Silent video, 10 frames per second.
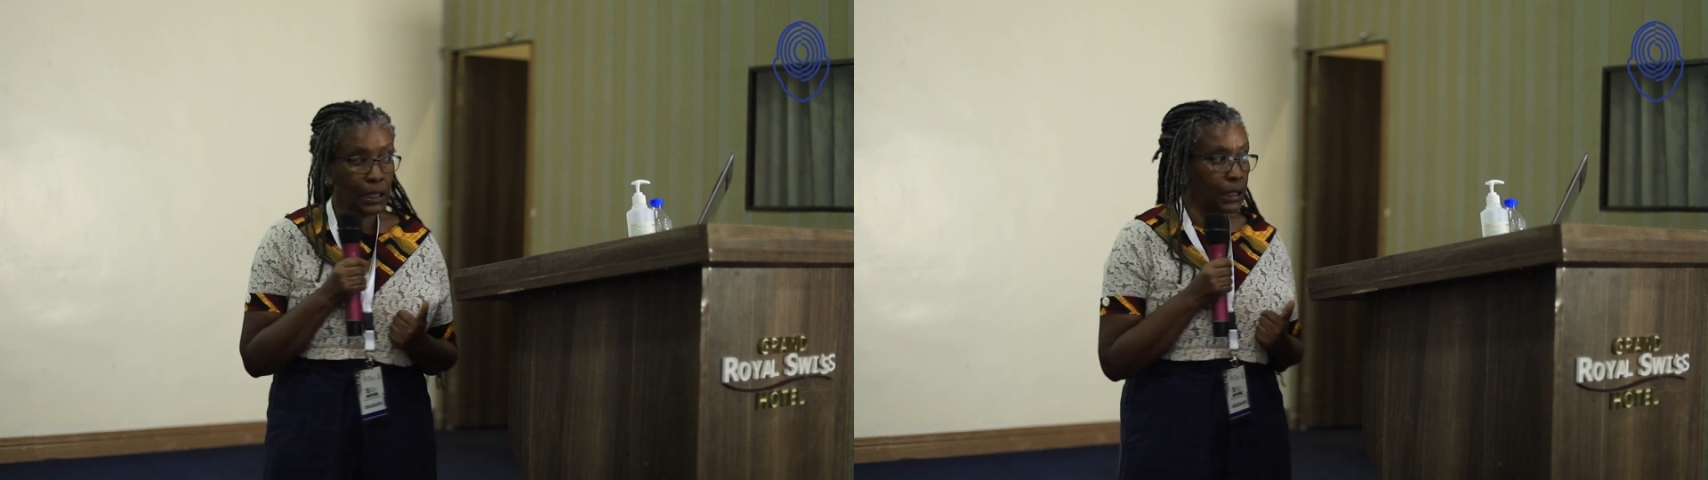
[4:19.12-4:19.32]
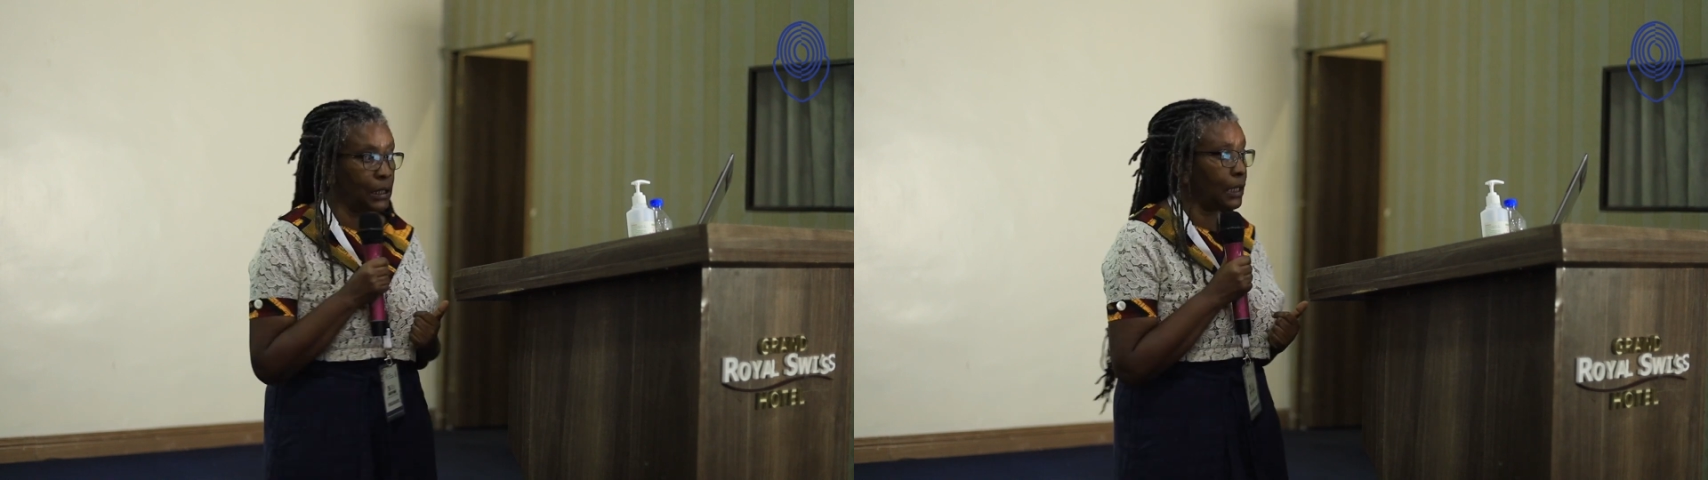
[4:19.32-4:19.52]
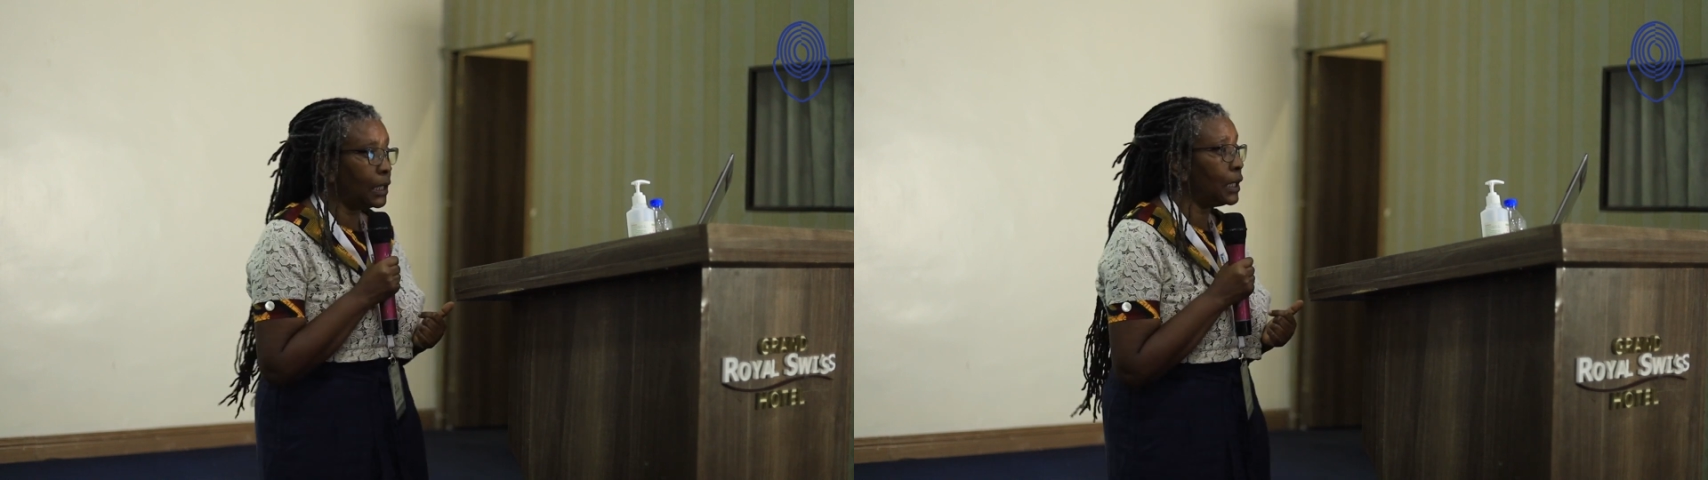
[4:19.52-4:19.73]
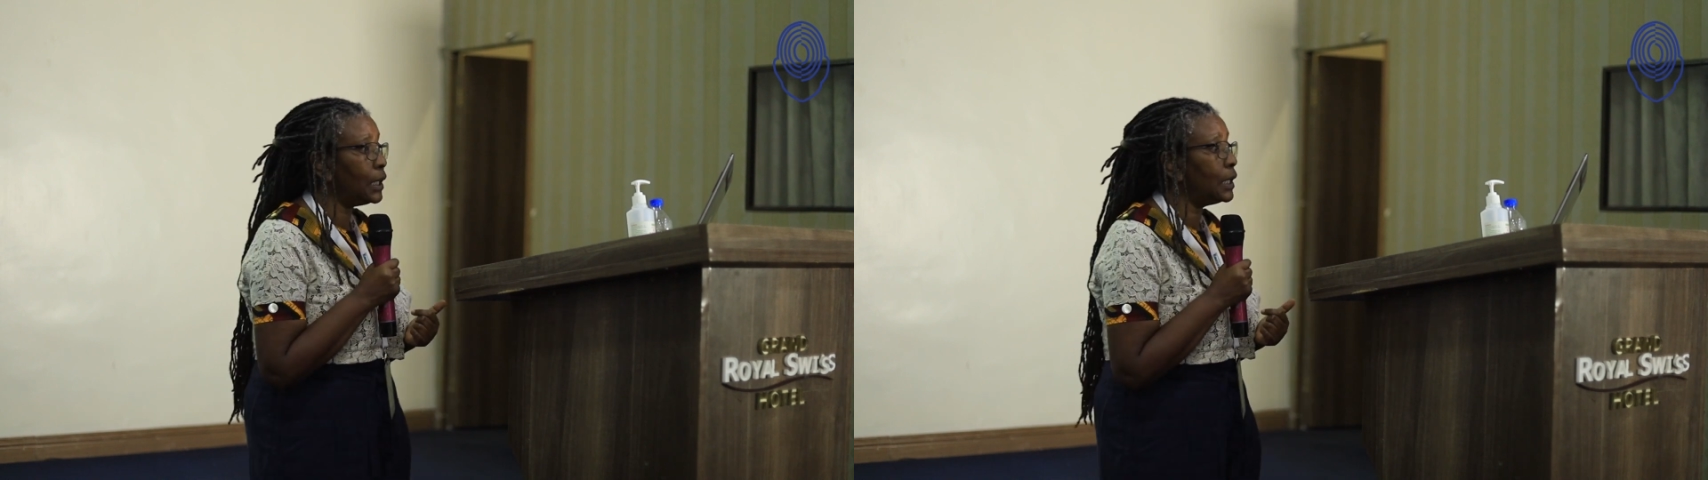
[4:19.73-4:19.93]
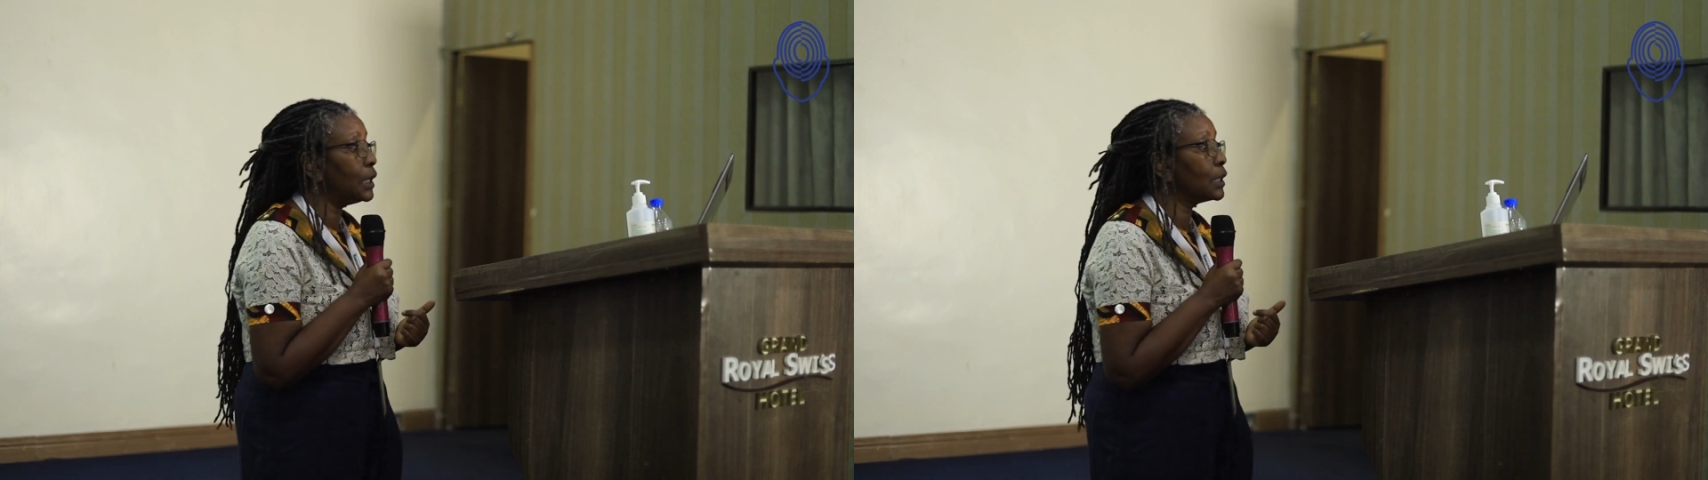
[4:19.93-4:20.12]
in
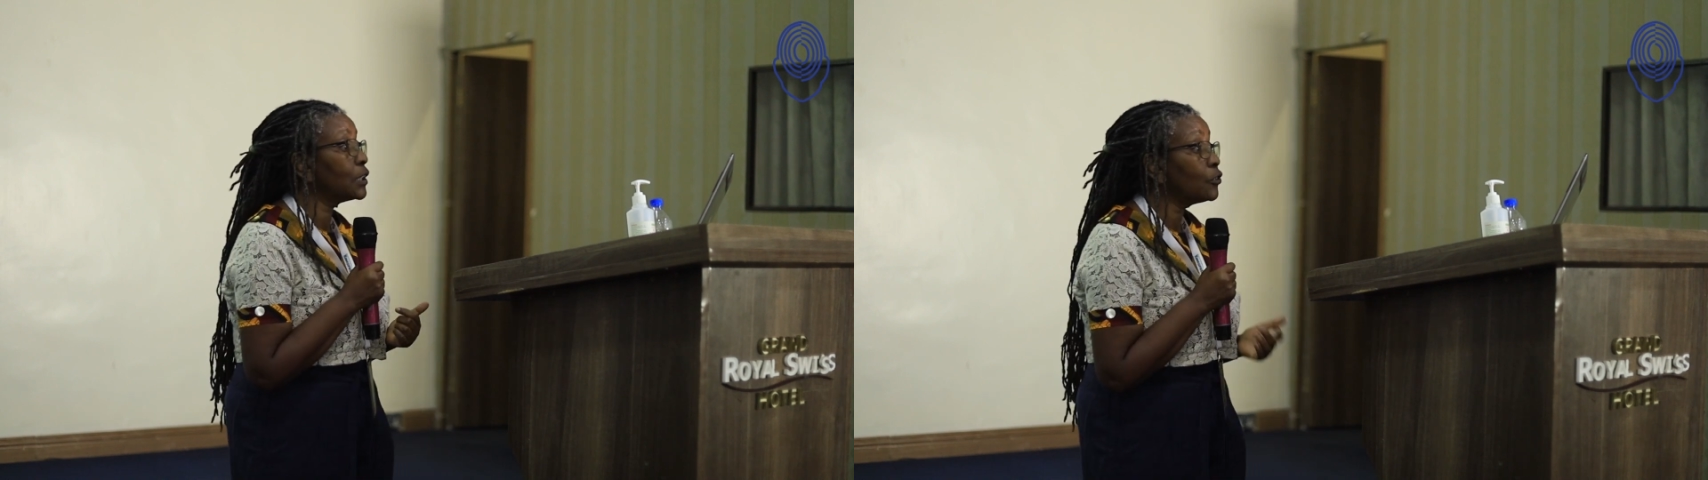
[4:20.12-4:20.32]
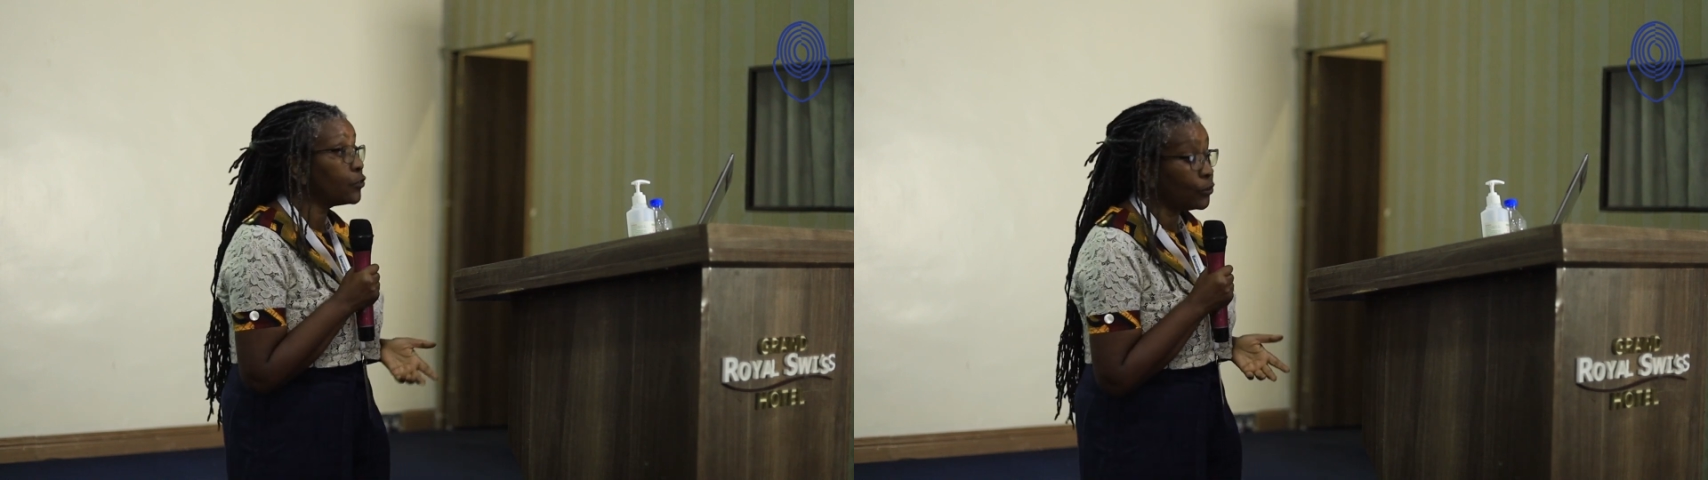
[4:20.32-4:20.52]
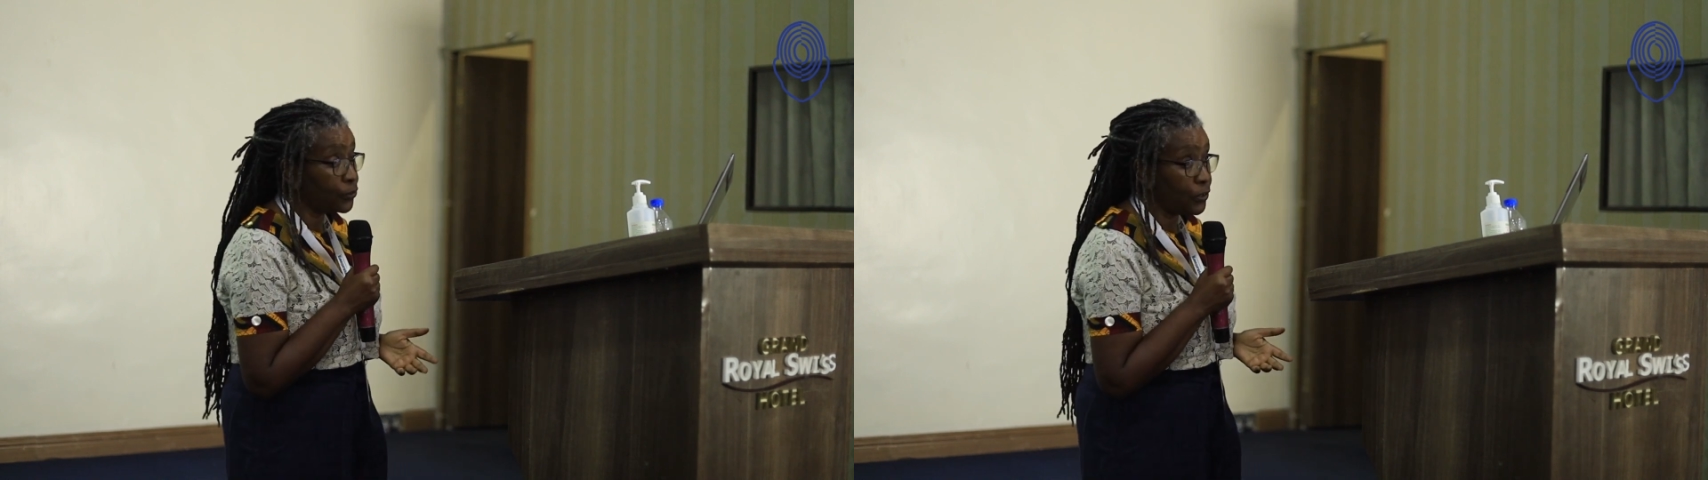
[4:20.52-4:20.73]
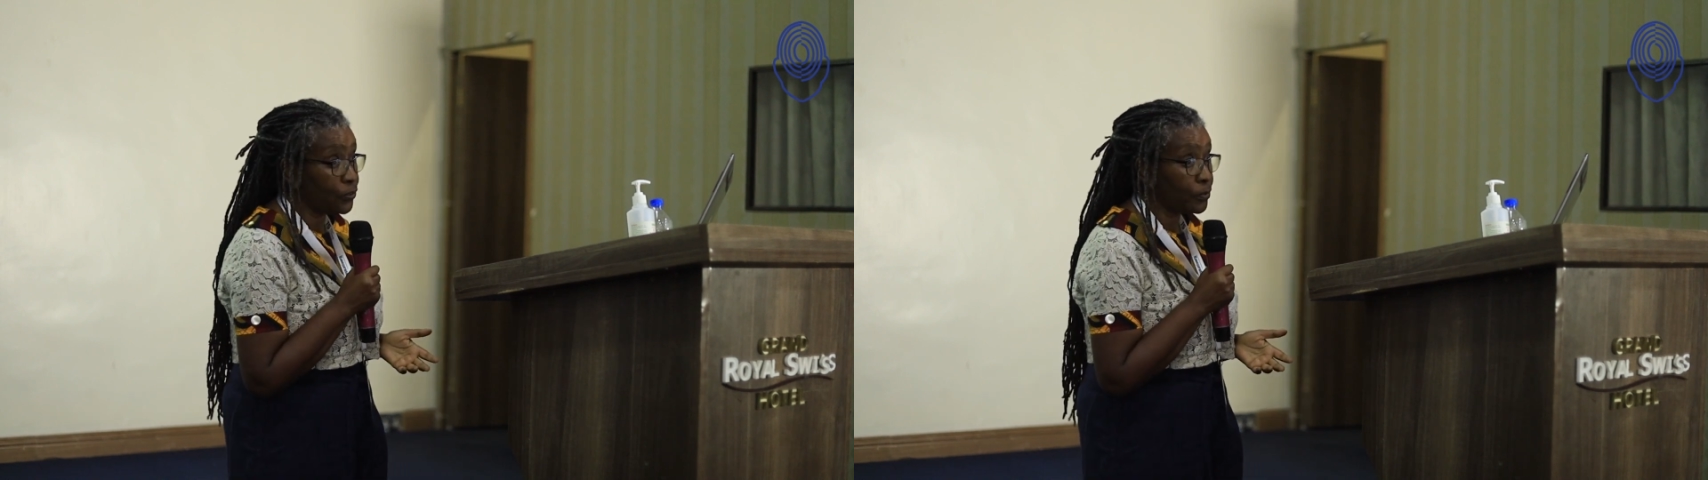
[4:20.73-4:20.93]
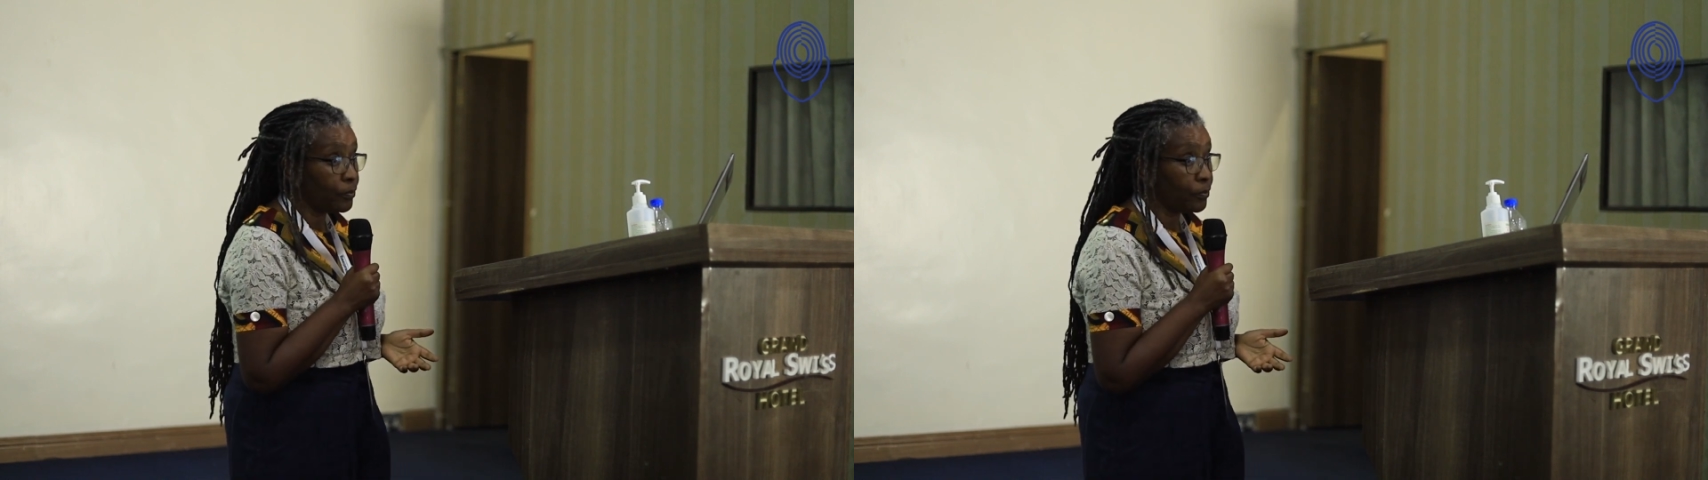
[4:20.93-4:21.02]
resources.